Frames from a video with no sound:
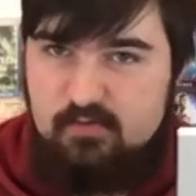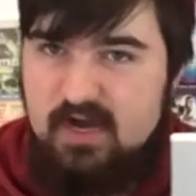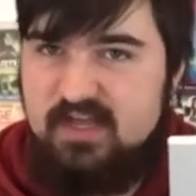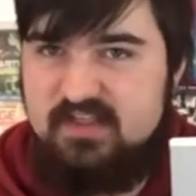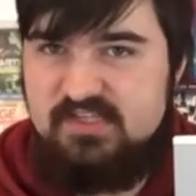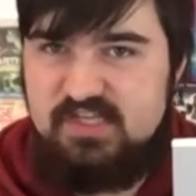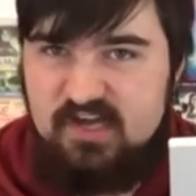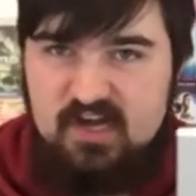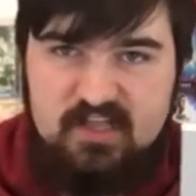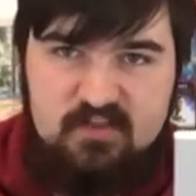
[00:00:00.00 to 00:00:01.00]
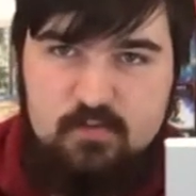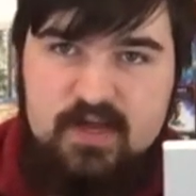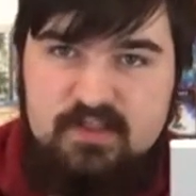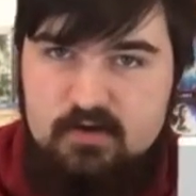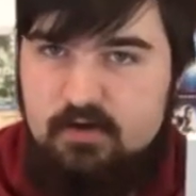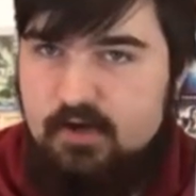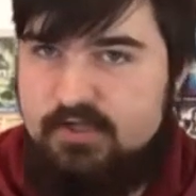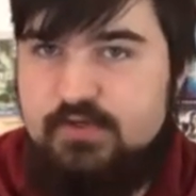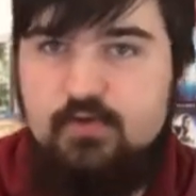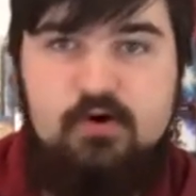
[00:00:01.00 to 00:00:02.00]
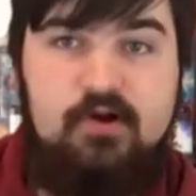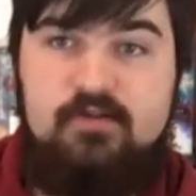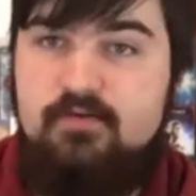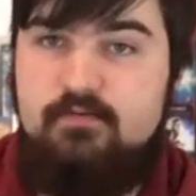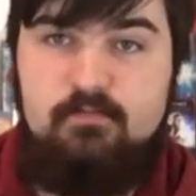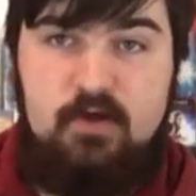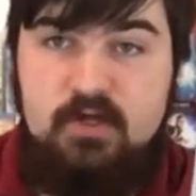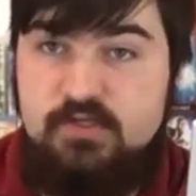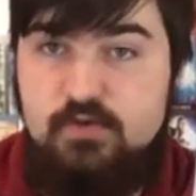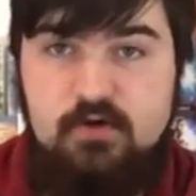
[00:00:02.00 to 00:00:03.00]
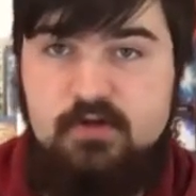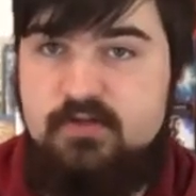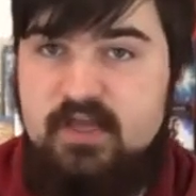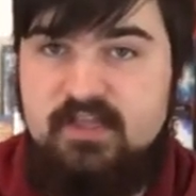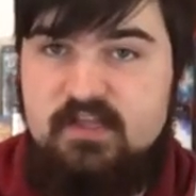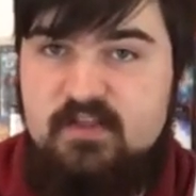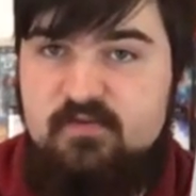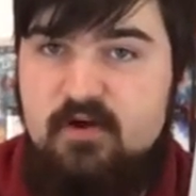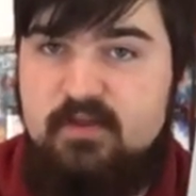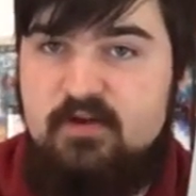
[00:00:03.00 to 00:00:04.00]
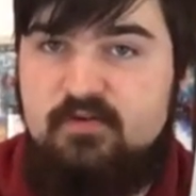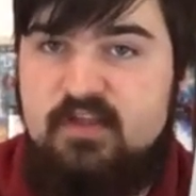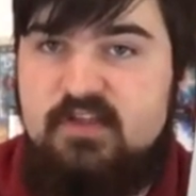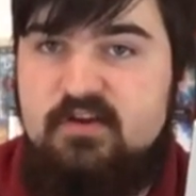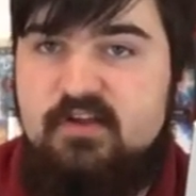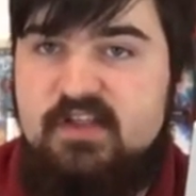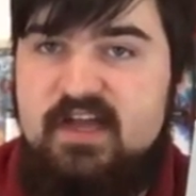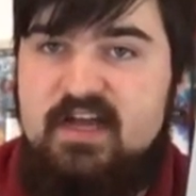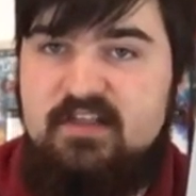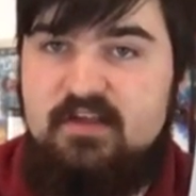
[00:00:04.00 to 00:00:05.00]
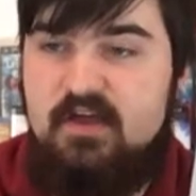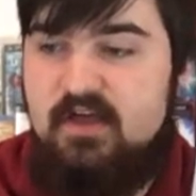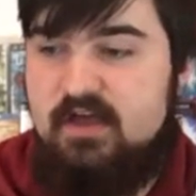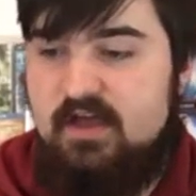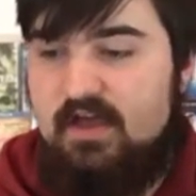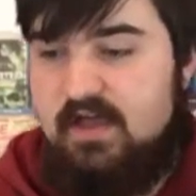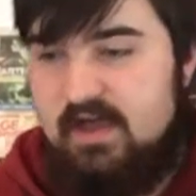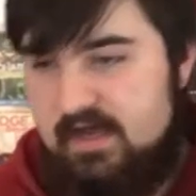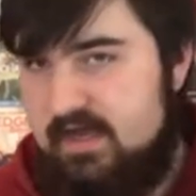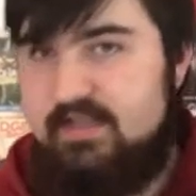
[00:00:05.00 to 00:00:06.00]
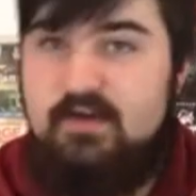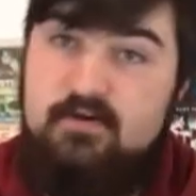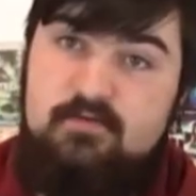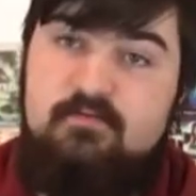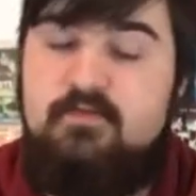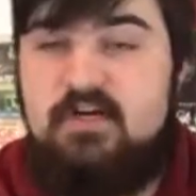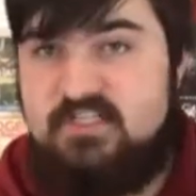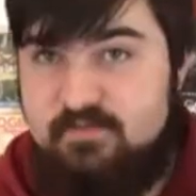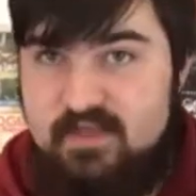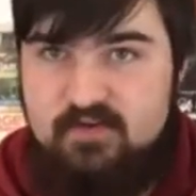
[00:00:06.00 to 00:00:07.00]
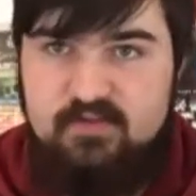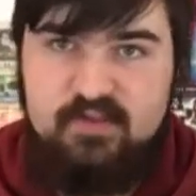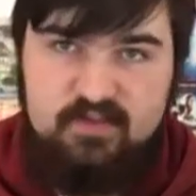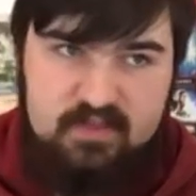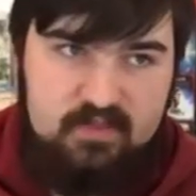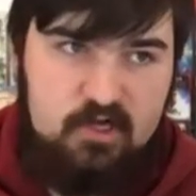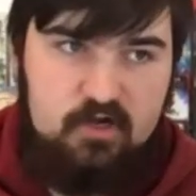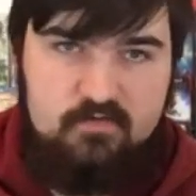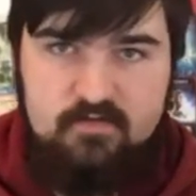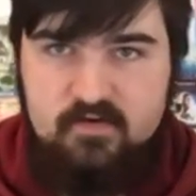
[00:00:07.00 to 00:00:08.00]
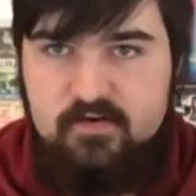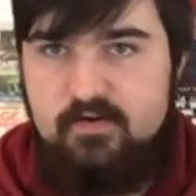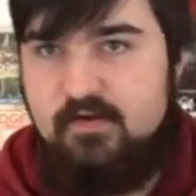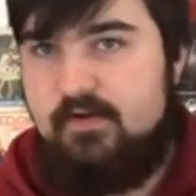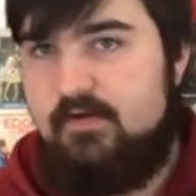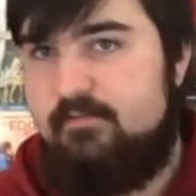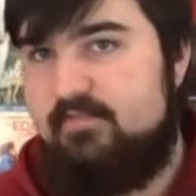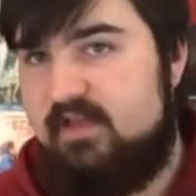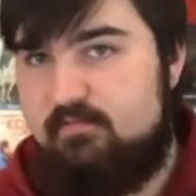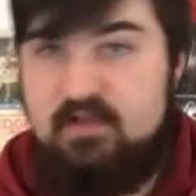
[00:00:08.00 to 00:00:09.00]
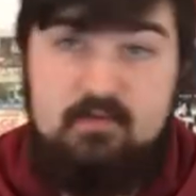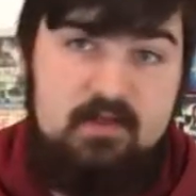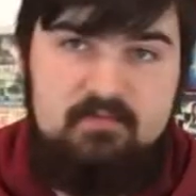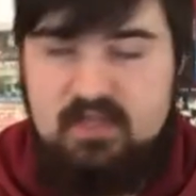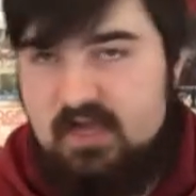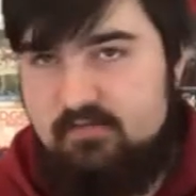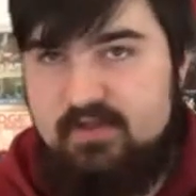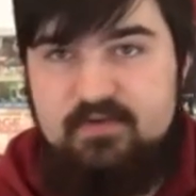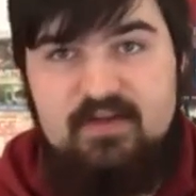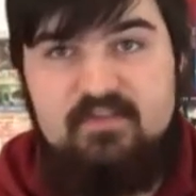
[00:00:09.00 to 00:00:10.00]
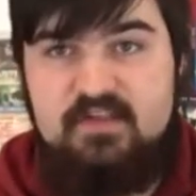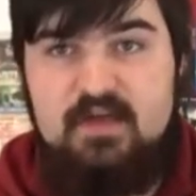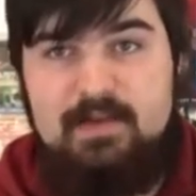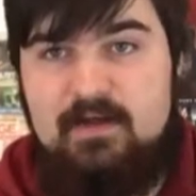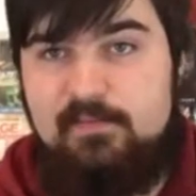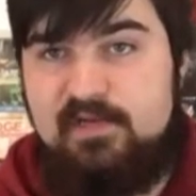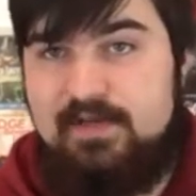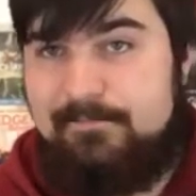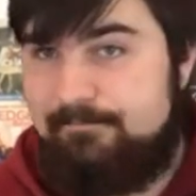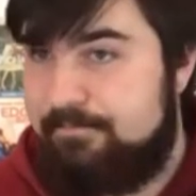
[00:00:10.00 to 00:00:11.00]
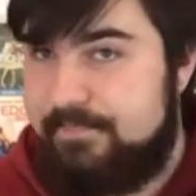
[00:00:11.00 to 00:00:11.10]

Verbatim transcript: wise and just audience wise, adored. Adored. Like, this is probably the only series that has, I know, Rotten Tomatoes and all for being blah, blah, blah, whatever you have to say about them, But